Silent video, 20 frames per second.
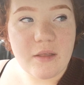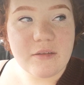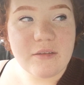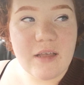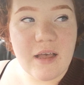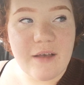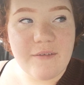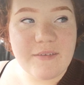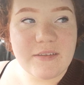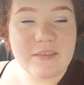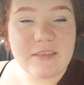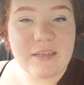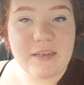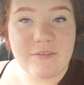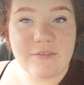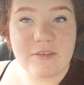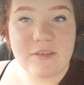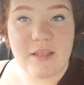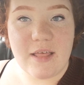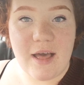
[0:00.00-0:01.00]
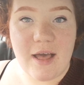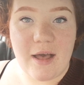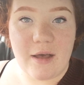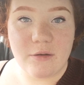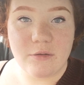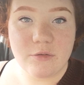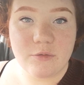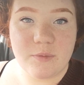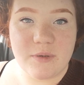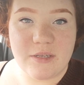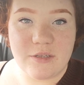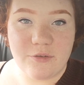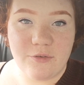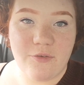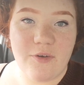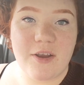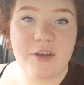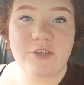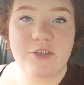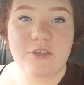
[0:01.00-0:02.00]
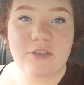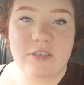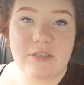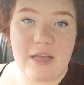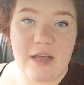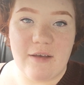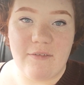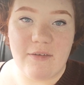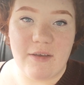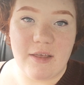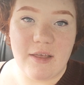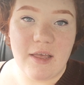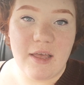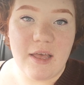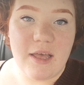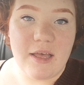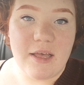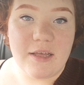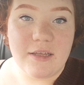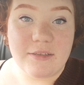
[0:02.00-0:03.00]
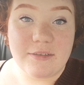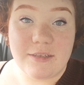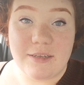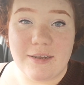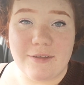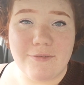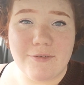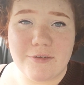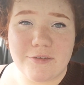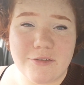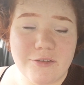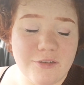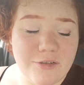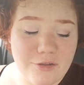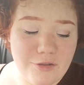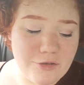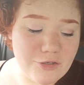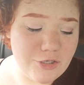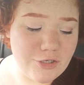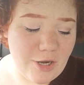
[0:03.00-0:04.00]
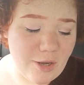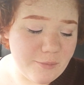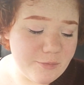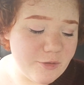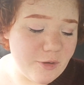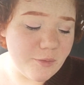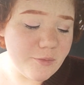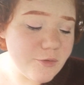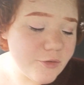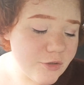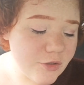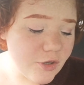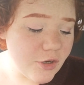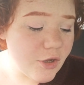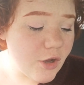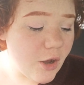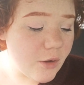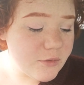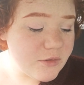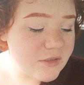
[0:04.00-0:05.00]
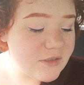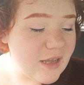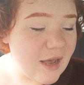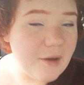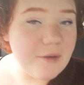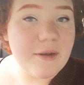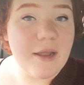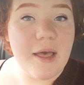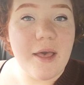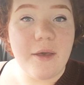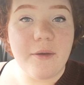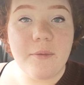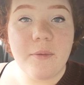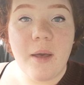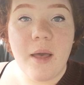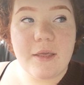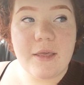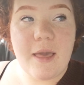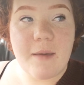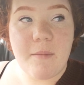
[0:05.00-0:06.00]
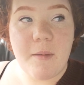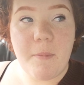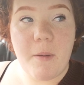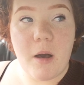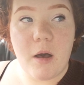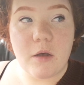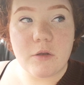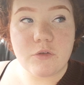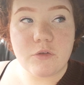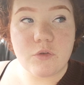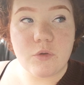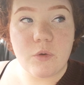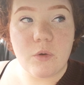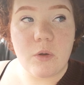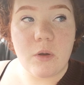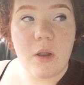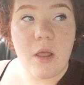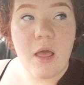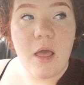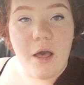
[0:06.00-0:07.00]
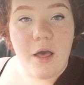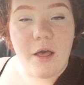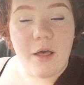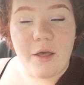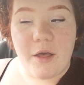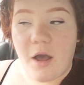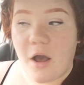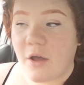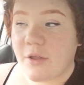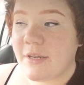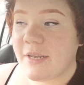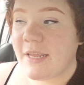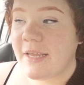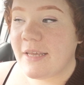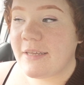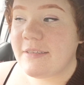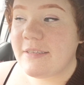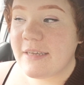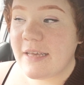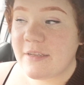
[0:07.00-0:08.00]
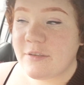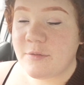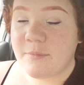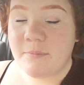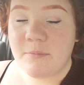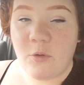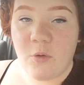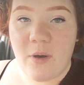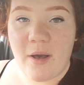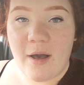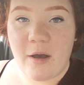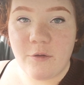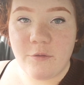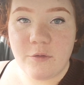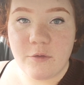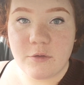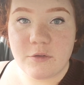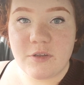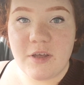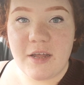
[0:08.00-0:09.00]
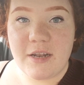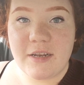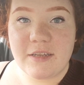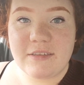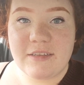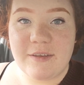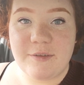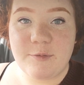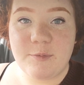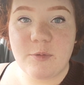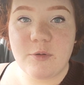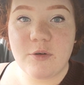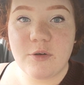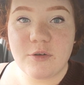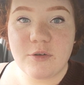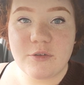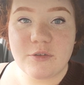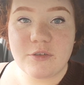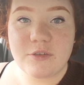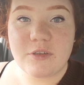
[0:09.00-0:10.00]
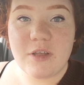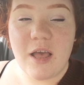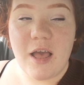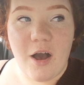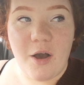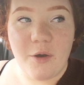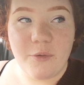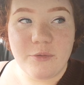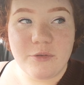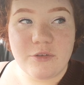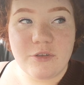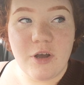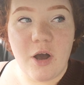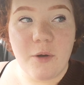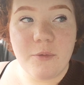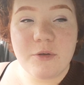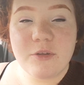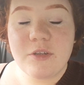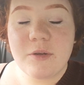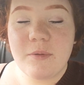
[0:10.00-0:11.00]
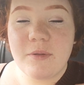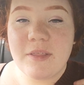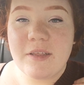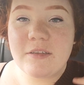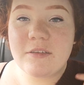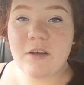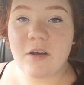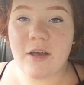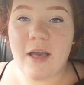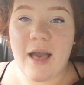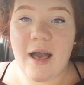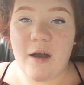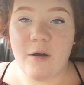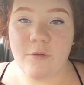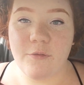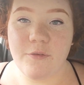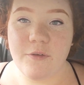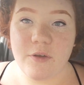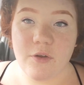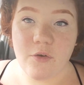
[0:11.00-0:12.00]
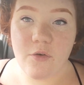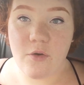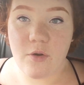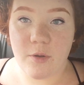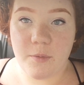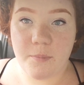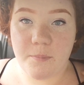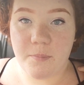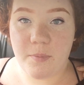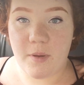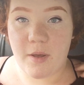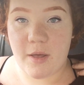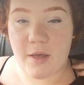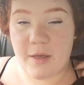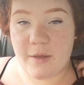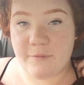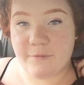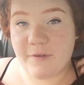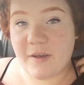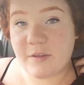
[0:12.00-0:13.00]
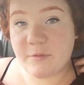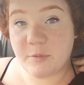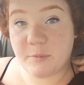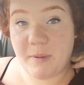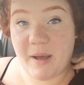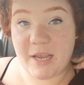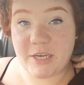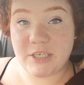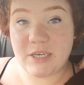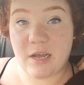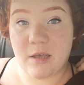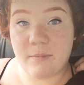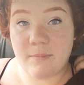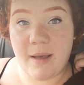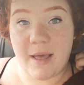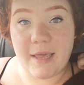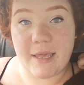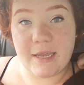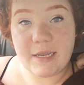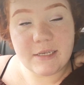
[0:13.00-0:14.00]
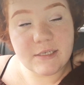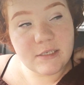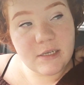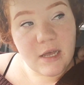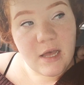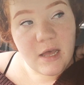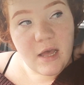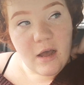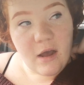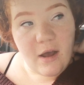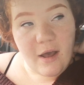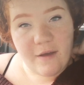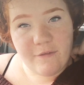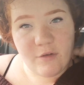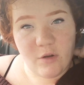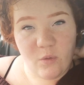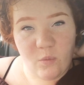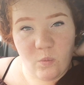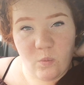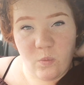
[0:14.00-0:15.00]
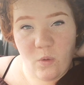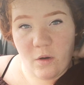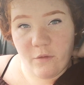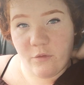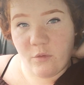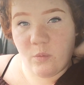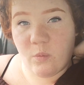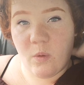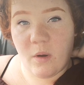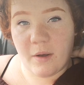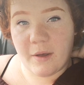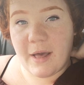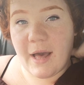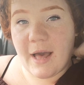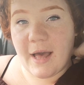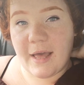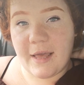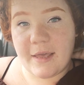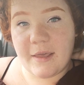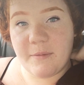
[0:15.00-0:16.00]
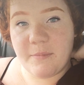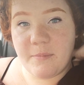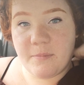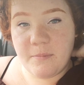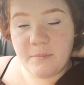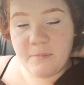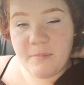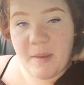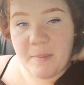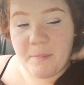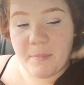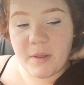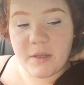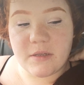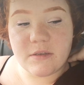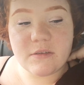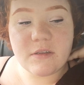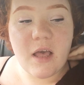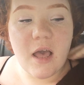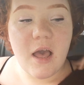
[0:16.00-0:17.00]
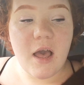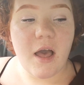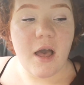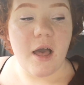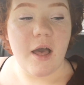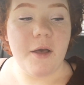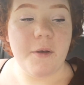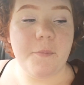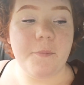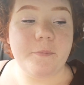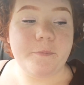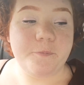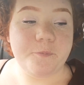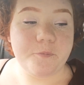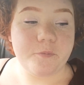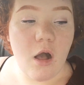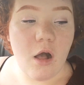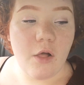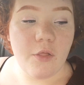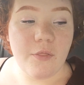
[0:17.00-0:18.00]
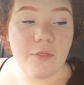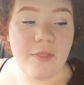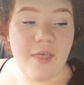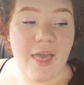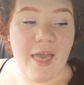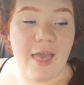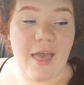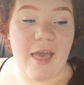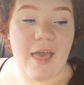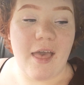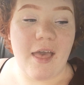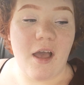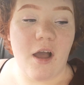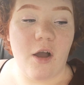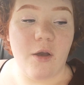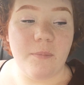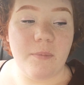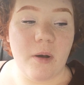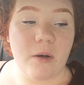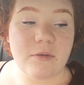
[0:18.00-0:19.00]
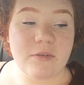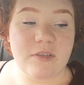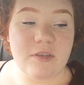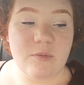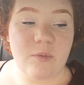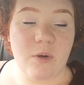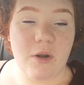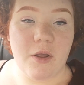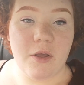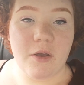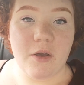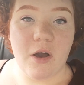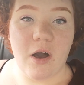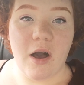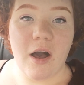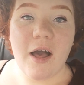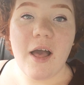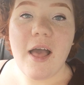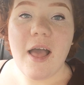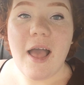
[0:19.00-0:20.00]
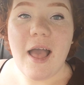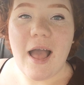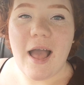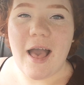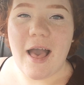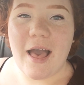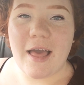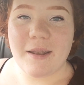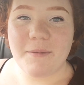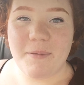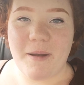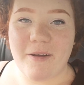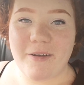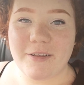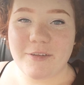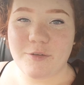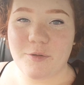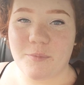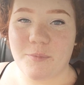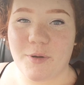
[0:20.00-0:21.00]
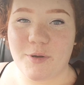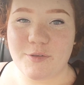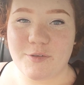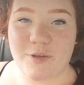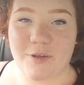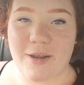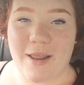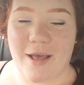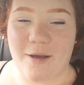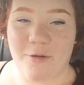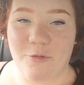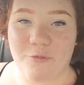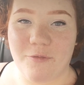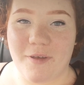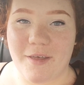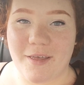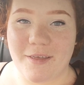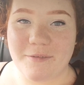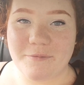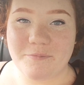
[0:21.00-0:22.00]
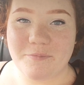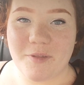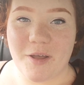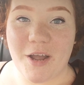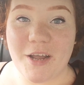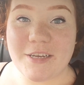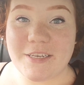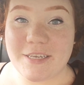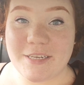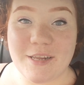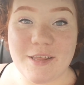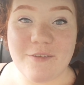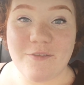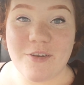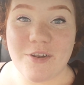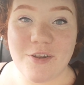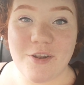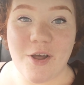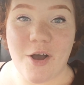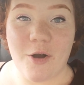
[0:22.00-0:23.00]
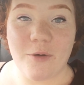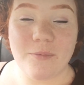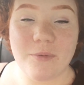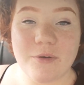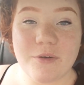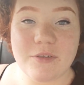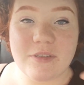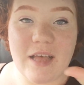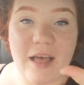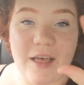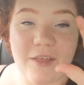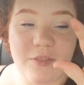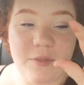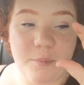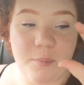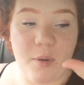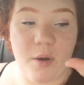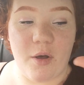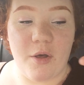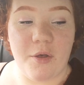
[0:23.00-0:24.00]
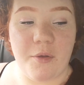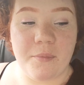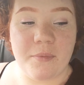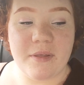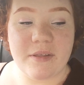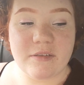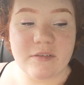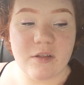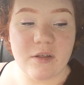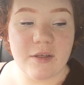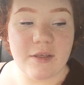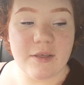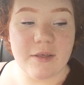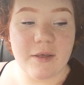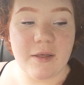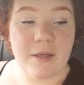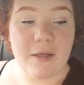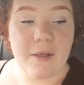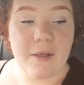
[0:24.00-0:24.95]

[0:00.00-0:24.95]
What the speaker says: to have it delivered to the house when it's free just to have it delivered to the shop. So I'm just gonna go to town now, get my parcel. I need to get some more healthy alternatives, because I was told, because I'm on this like a healthy group Facebook page that I made. I have like over 1k members. On there I posted what I got, and apparently some bites aren't healthy. I didn't even know, because at the bottom there's like,